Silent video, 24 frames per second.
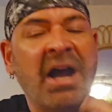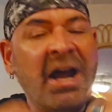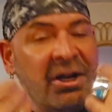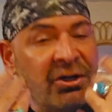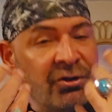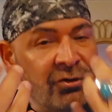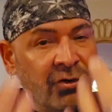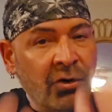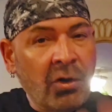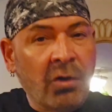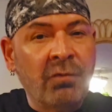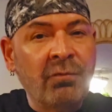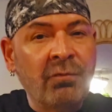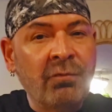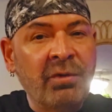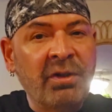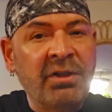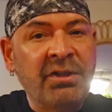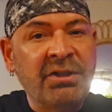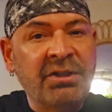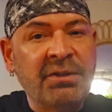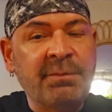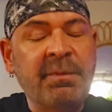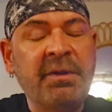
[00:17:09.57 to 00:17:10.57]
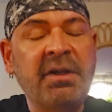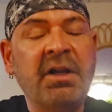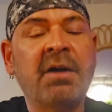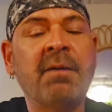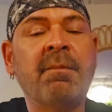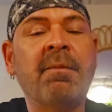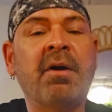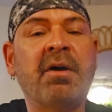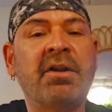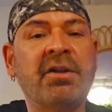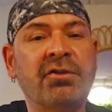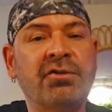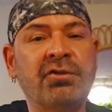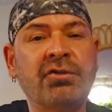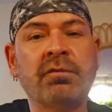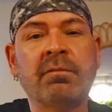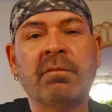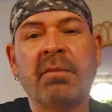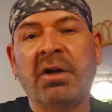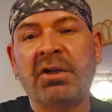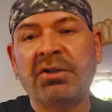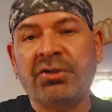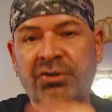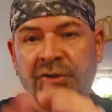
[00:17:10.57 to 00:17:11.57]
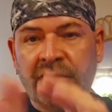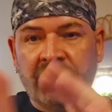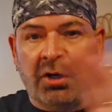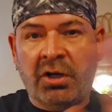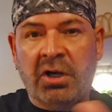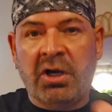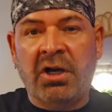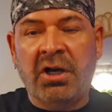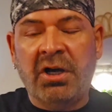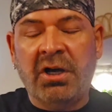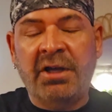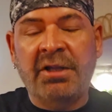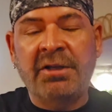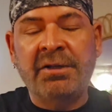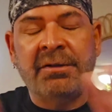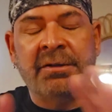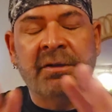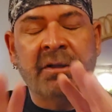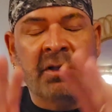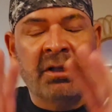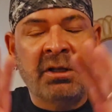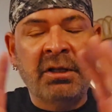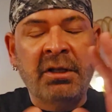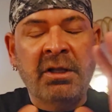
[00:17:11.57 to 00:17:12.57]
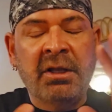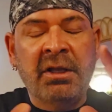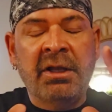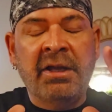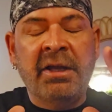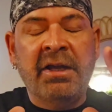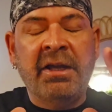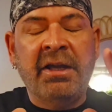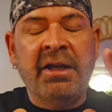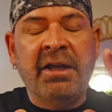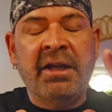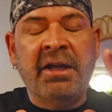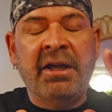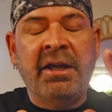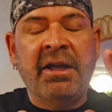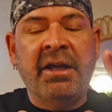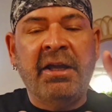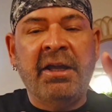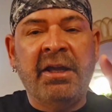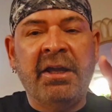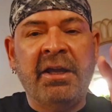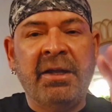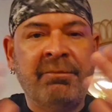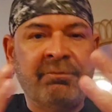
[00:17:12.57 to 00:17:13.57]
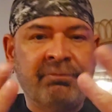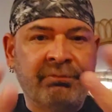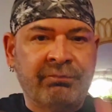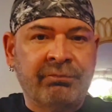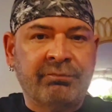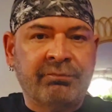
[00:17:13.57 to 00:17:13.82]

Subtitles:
I don't really speak about it too much on my